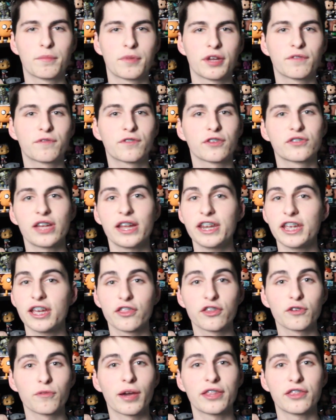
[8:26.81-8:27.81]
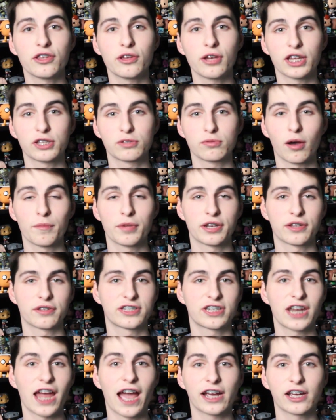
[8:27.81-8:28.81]
But if there's any other way that you guys want me to
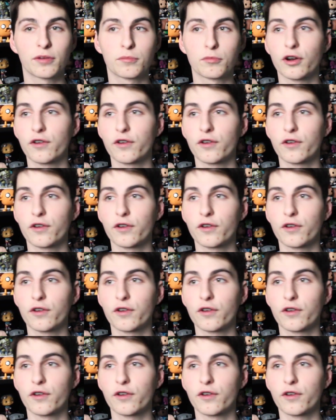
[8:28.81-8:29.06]
stack them,